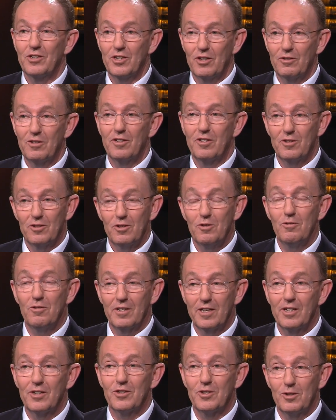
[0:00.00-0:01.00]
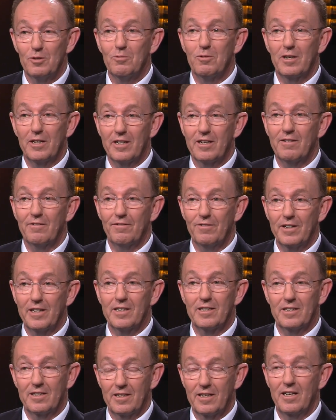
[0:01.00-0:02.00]
So the two things do really
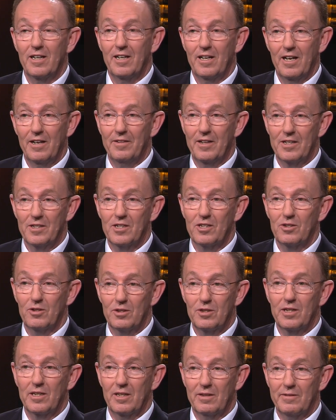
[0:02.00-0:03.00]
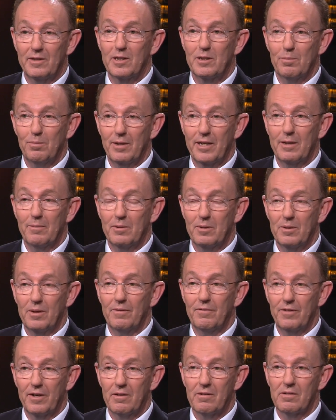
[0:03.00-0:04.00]
conflict, and there's a good deal of interplay
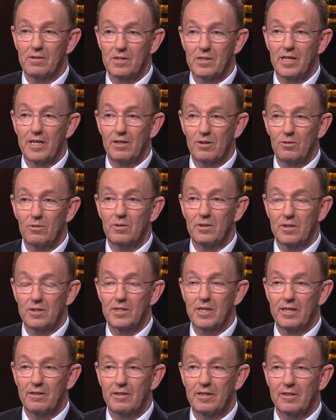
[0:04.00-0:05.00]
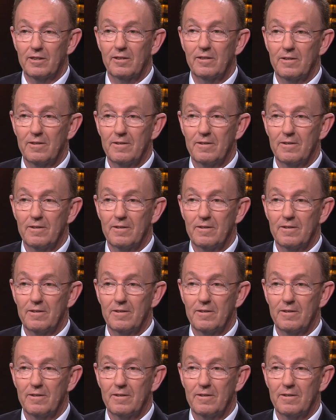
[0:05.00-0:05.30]
between federal and state law in this area.